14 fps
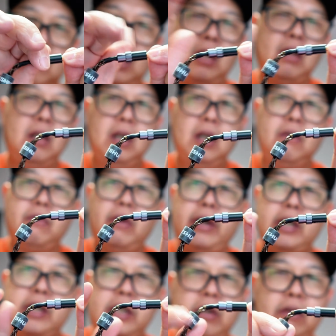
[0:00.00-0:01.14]
Okay,
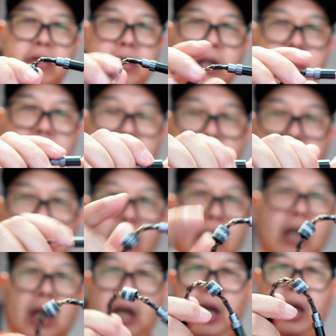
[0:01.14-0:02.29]
very easy to change out.
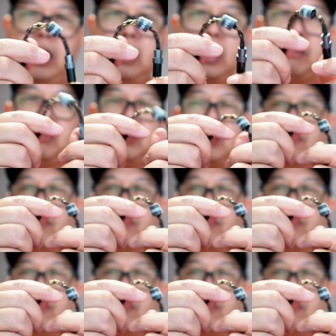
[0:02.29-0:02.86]
And the cable